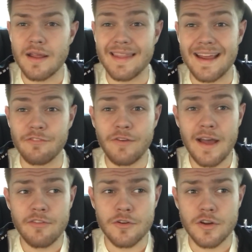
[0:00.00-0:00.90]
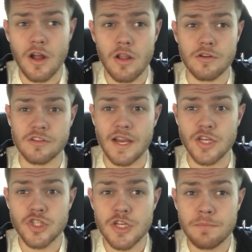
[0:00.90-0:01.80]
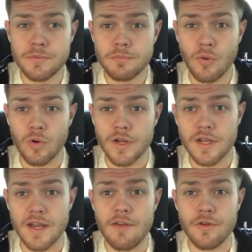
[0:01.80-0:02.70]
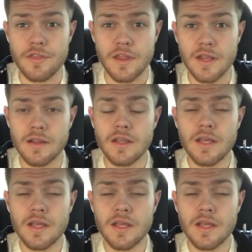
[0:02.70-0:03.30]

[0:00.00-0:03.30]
and like $500 like shipped, ported, and everything.